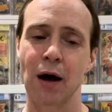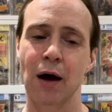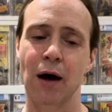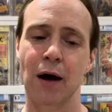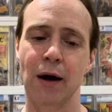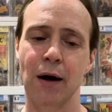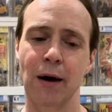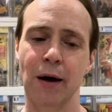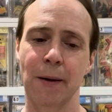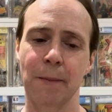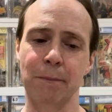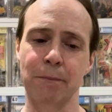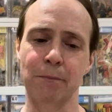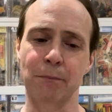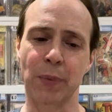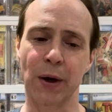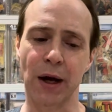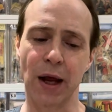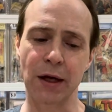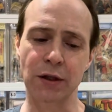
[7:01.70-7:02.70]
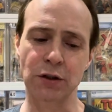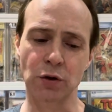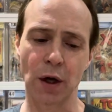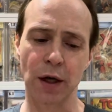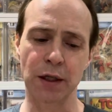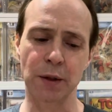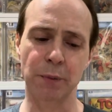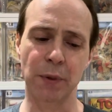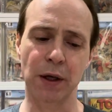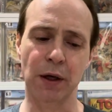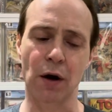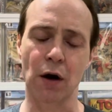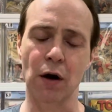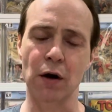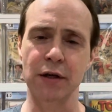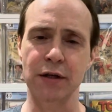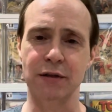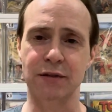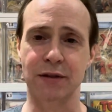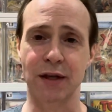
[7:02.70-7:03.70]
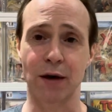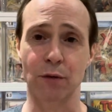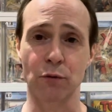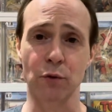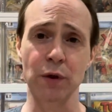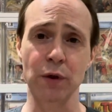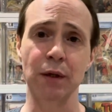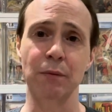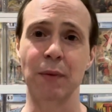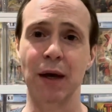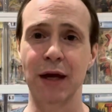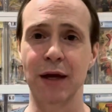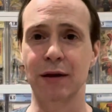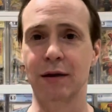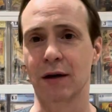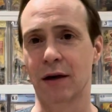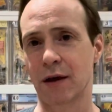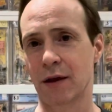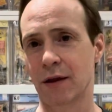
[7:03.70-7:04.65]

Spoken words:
But I tried to pick artists that really made